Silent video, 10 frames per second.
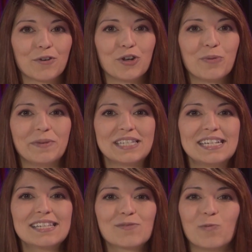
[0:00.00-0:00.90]
a new
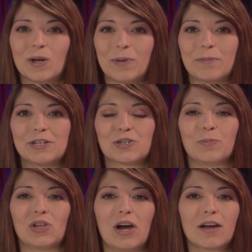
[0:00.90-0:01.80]
business? Want to publish a
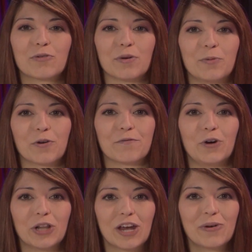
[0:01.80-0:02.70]
blog or a
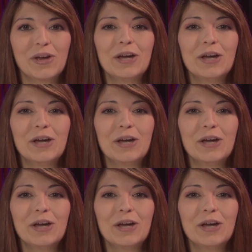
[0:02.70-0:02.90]
portfolio?